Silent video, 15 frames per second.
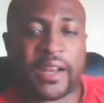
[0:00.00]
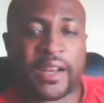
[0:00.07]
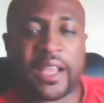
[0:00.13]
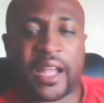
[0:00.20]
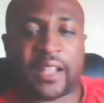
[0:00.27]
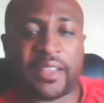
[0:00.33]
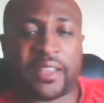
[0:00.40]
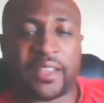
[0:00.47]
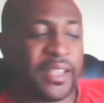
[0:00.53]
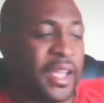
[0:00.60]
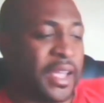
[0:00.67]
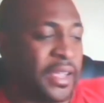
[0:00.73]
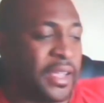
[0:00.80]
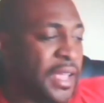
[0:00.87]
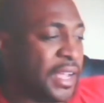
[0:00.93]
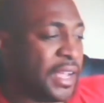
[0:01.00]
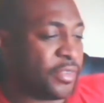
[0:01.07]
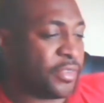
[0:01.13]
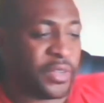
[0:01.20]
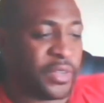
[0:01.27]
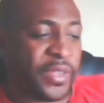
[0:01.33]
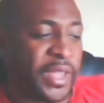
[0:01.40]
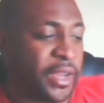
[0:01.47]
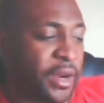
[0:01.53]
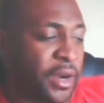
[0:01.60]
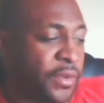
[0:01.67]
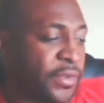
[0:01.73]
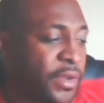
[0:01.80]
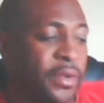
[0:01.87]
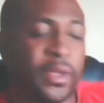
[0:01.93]
right, yeah, I got some stuff to take care
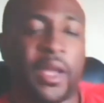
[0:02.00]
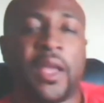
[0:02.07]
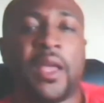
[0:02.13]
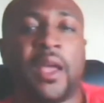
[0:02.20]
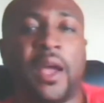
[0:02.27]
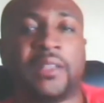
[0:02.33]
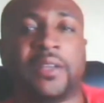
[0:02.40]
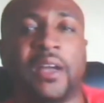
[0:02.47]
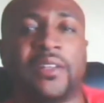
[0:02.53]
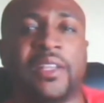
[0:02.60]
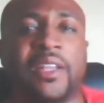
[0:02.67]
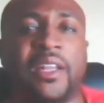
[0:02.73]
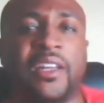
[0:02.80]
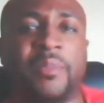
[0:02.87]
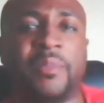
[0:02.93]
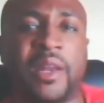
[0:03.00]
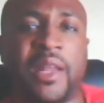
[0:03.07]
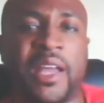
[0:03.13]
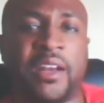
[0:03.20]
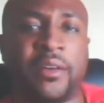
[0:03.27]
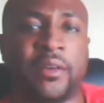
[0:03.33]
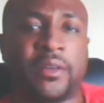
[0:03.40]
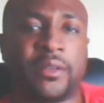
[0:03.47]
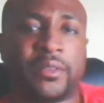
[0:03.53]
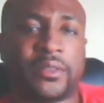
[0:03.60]
of. So I'll talk to you a little bit later.